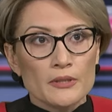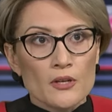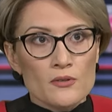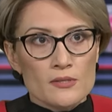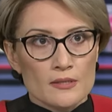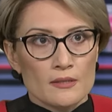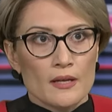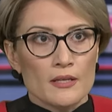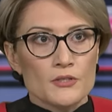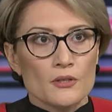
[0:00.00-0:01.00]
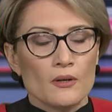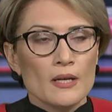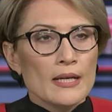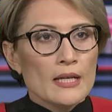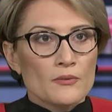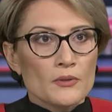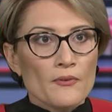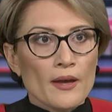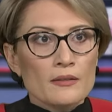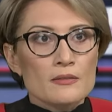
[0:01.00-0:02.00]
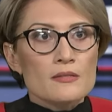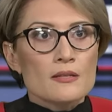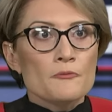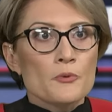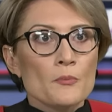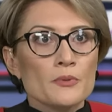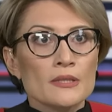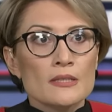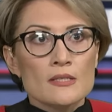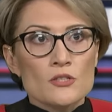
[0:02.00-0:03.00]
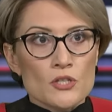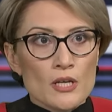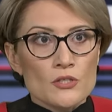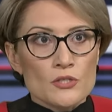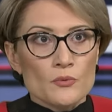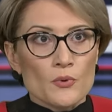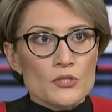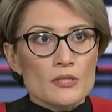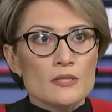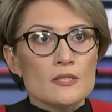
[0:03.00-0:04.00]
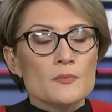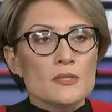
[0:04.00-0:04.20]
belongs in NATO. What factors have prompted this change in Washington's